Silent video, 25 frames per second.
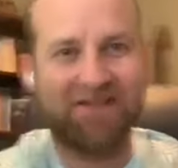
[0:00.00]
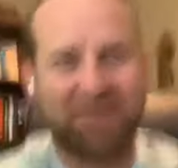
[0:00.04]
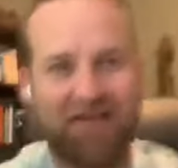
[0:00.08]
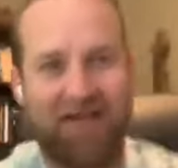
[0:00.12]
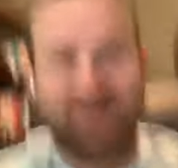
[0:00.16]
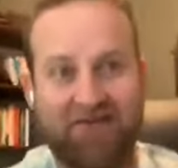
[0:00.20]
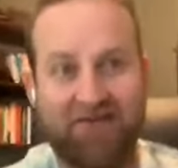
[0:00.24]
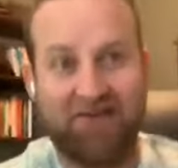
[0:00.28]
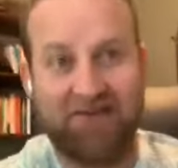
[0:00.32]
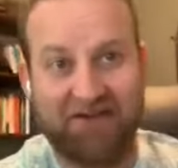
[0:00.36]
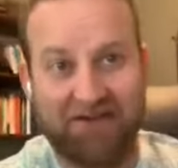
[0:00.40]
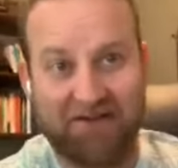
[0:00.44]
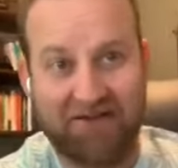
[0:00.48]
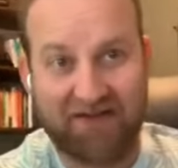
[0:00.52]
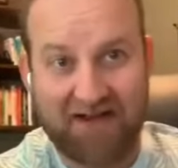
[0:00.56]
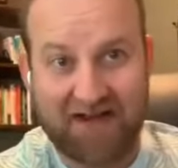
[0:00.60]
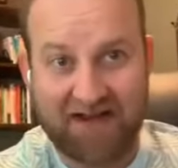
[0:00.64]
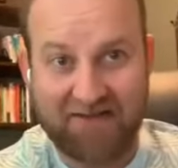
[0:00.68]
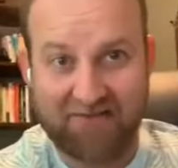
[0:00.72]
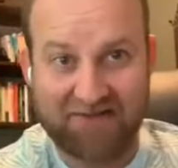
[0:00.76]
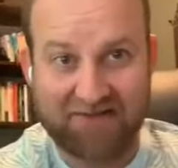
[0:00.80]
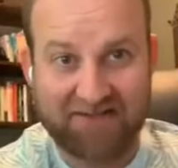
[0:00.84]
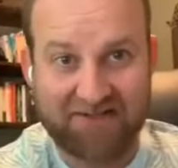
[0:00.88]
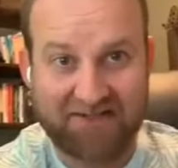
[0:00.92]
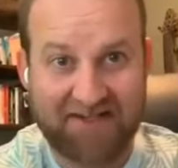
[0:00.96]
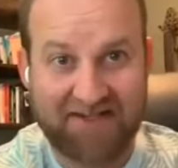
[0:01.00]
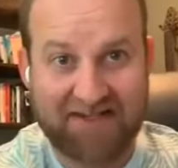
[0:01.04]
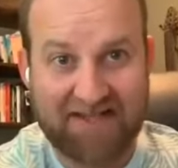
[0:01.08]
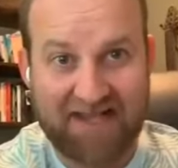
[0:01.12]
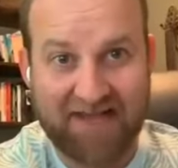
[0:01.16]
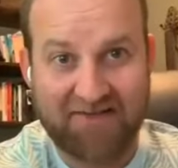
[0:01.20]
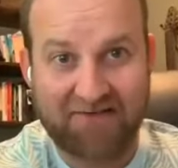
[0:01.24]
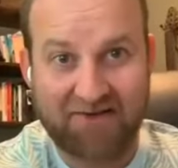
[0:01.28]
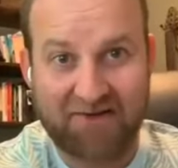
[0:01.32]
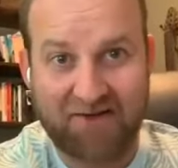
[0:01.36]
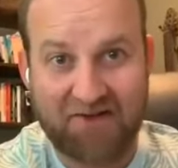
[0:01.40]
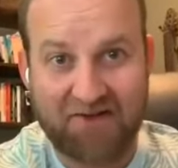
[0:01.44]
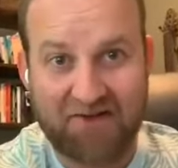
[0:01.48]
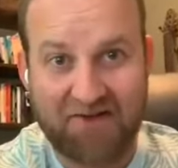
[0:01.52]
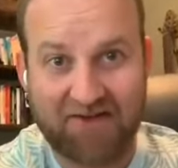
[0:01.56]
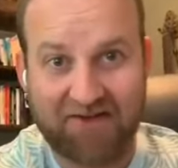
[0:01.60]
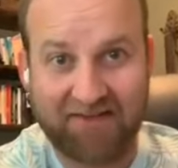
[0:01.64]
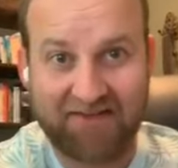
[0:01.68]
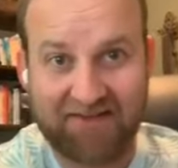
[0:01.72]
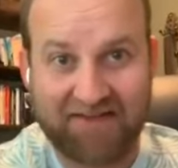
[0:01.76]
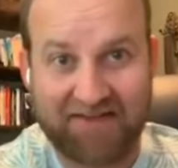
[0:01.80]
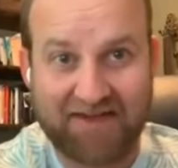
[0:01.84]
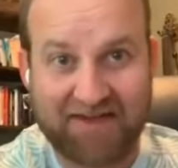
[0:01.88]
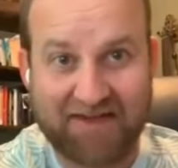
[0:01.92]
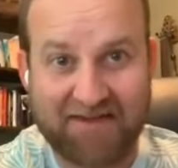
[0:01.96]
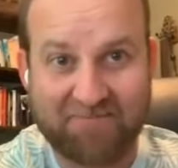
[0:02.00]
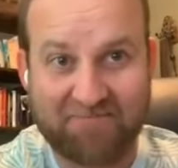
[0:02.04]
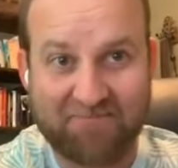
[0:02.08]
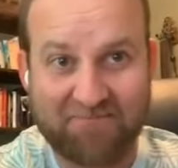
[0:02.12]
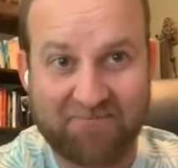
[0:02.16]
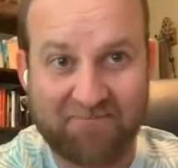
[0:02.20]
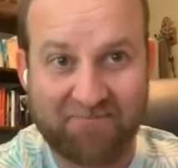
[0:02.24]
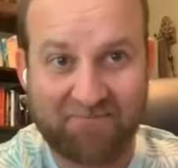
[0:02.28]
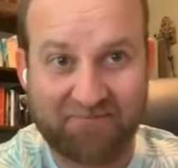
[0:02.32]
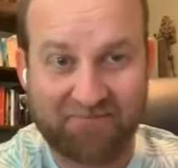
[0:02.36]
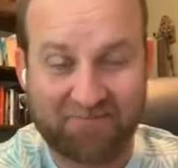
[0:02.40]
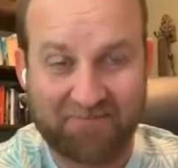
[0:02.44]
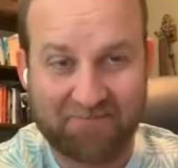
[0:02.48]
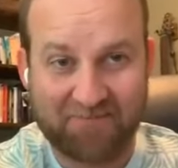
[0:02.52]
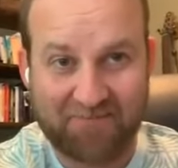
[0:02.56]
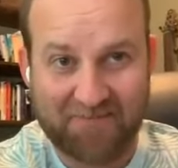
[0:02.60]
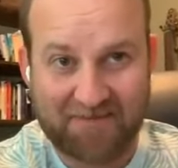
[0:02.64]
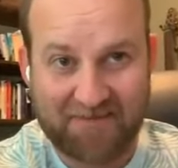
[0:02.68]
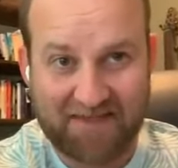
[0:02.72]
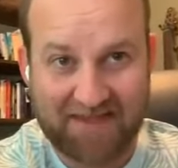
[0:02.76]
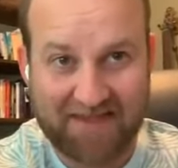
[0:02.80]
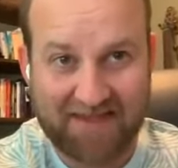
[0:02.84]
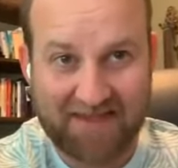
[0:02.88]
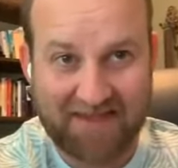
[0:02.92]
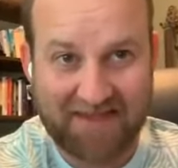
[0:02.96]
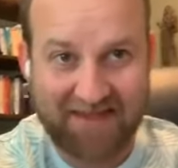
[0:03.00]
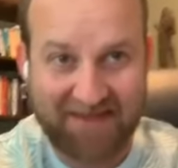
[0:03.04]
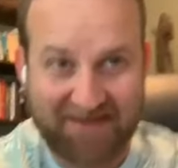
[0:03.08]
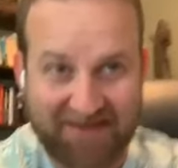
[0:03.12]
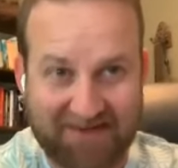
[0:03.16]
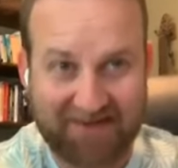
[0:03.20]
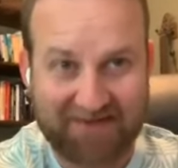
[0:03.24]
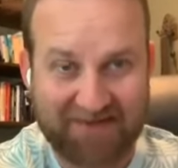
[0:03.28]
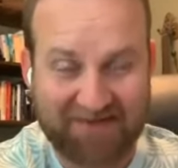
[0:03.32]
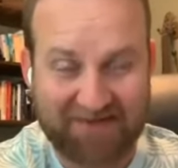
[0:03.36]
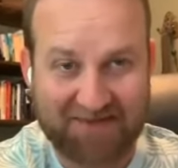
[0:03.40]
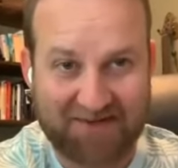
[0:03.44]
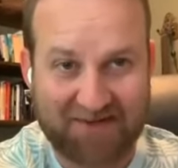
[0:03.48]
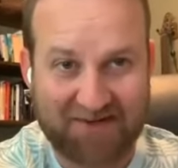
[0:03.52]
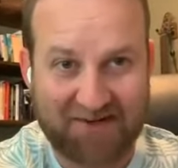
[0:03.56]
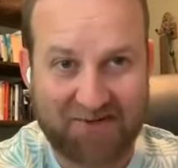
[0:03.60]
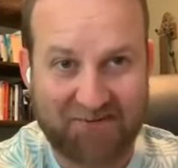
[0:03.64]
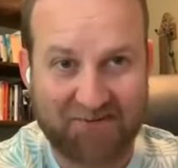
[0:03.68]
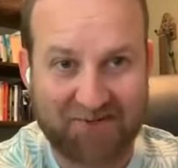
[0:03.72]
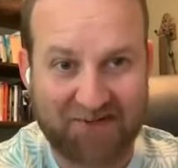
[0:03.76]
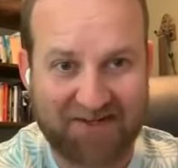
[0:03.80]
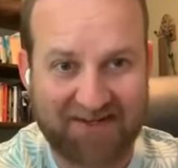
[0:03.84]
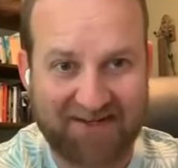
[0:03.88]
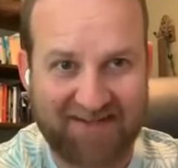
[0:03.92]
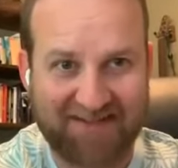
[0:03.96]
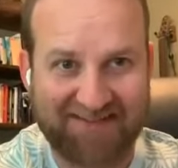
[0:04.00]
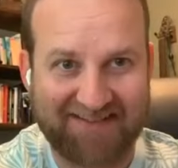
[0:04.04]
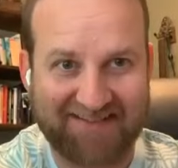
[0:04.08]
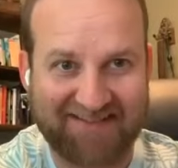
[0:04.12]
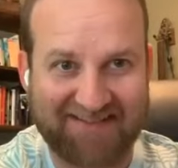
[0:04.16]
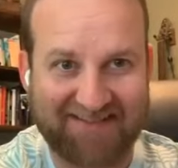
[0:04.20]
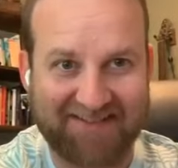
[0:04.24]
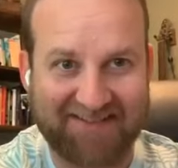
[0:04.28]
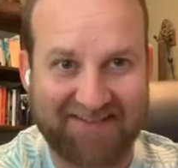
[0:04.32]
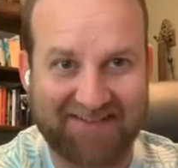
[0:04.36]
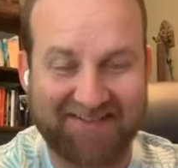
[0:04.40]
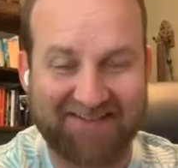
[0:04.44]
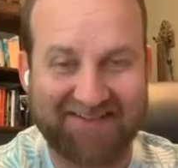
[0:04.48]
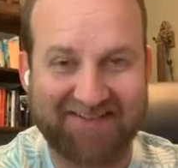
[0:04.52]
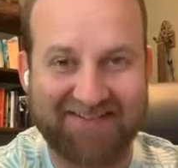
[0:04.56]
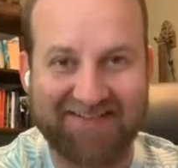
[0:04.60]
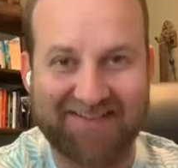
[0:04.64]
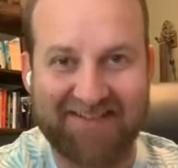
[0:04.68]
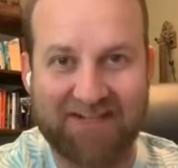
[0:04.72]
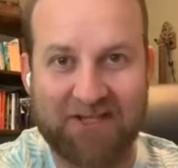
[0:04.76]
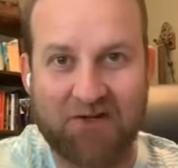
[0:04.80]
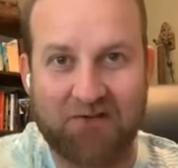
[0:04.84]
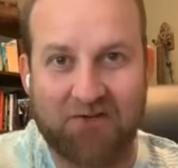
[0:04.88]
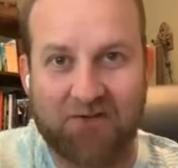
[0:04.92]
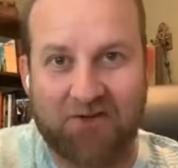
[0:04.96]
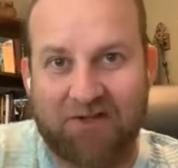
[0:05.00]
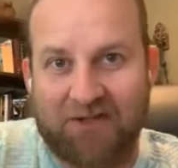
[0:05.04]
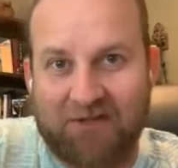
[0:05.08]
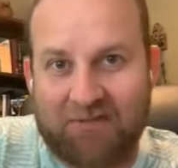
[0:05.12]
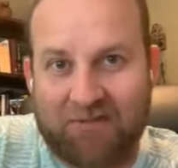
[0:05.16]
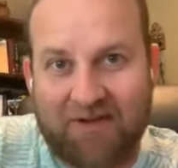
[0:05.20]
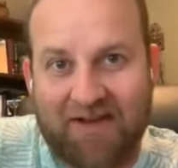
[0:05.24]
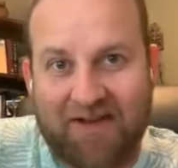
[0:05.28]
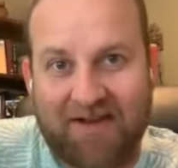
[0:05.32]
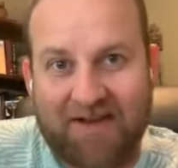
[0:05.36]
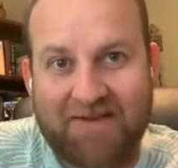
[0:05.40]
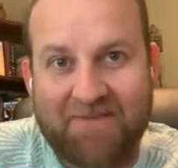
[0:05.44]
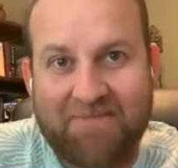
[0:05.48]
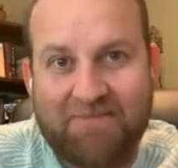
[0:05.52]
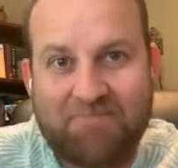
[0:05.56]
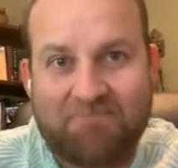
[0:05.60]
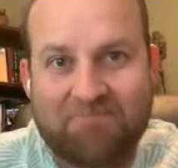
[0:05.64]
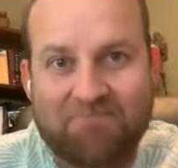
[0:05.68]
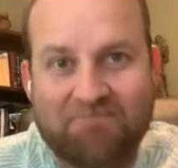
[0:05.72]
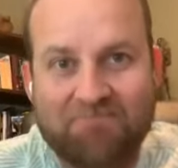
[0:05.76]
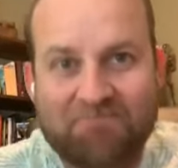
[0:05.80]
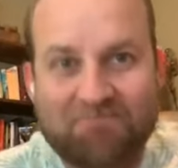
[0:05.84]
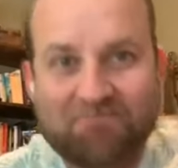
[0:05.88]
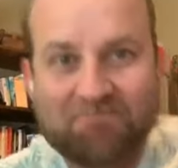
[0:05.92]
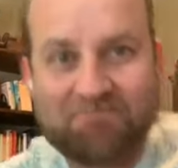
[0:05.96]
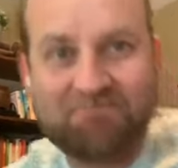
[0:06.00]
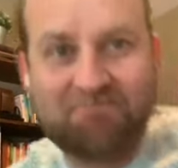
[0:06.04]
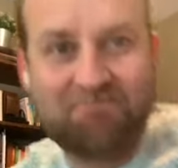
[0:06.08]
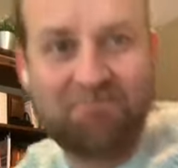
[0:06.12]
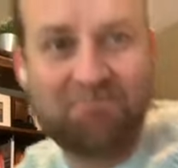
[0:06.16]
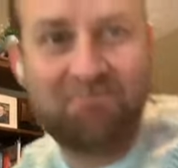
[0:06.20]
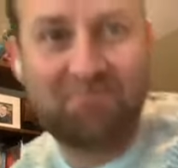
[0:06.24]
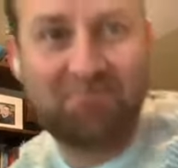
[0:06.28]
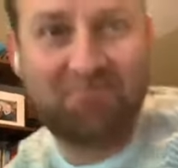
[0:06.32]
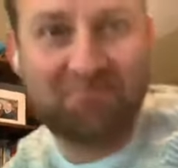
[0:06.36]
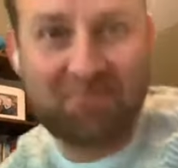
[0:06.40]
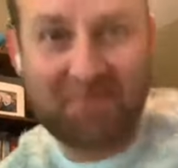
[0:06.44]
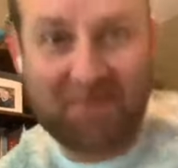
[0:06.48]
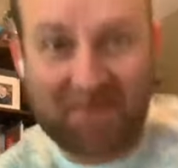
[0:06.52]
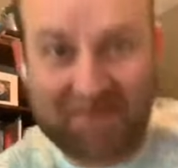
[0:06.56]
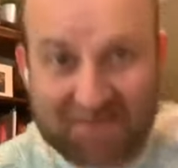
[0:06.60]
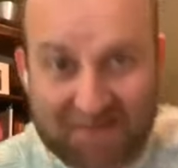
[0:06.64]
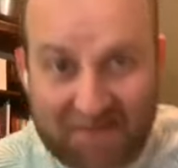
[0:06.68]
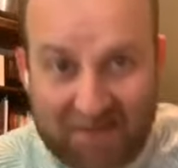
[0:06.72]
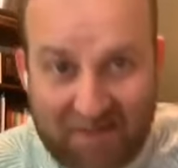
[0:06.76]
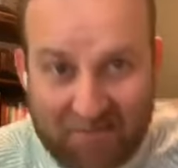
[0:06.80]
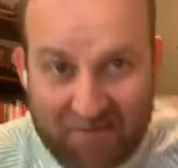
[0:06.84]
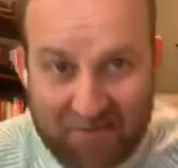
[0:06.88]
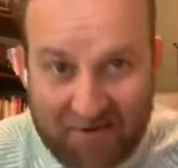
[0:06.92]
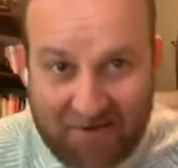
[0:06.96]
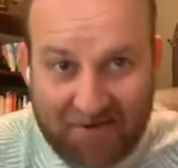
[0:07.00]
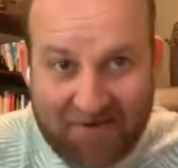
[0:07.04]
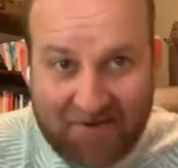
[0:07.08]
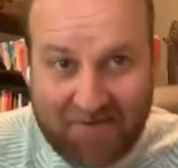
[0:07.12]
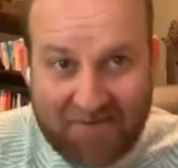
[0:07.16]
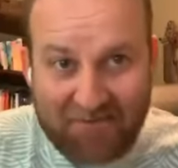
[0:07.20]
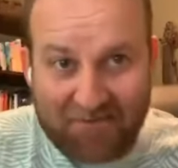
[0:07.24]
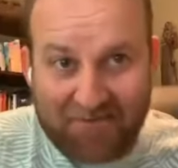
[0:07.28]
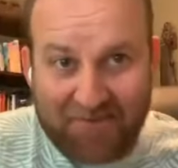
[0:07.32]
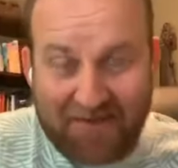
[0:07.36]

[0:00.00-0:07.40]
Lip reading: I haven't done a live in a long time, and so I'm trying to get this little gorilla pod set up here.